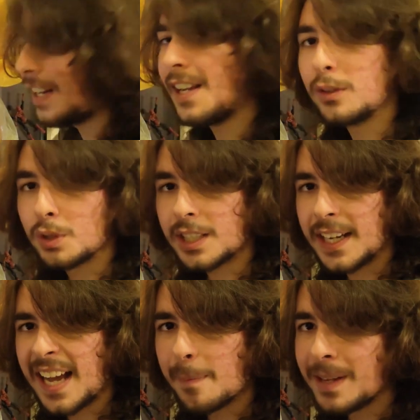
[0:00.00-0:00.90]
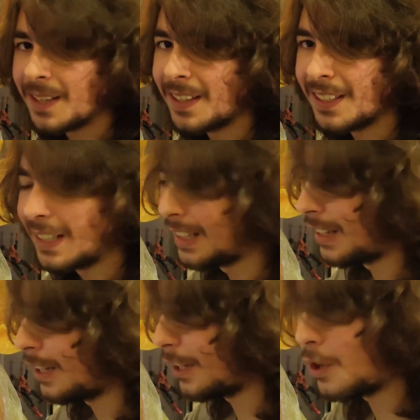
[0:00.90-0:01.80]
really into Scriabin,
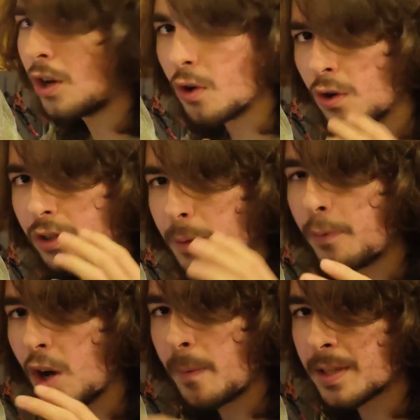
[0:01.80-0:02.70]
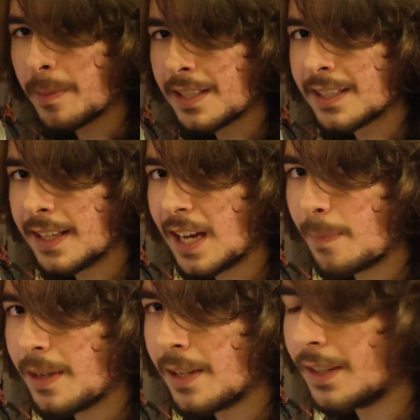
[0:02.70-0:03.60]
the poems by
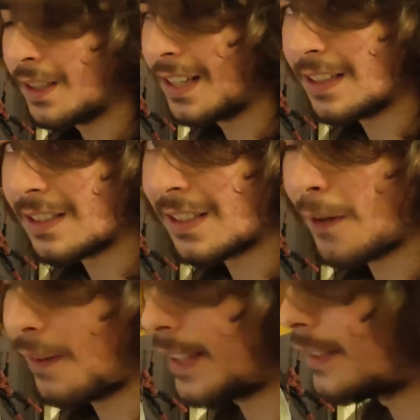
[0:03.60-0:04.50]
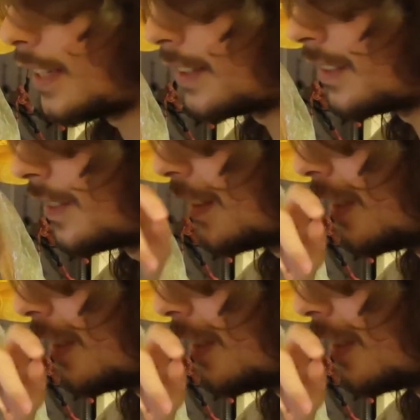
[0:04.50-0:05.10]
Scriabin and stuff like that.